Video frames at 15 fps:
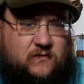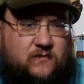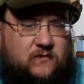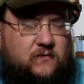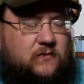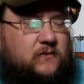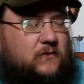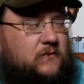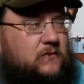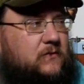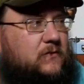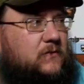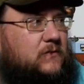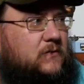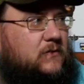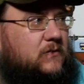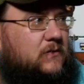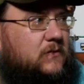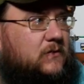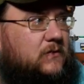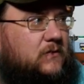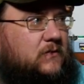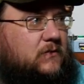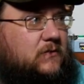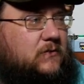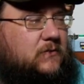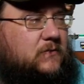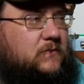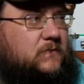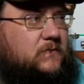
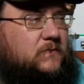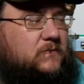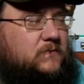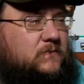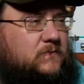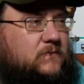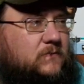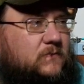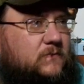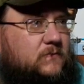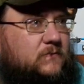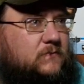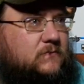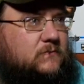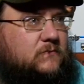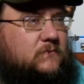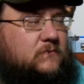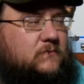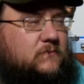(not speaking)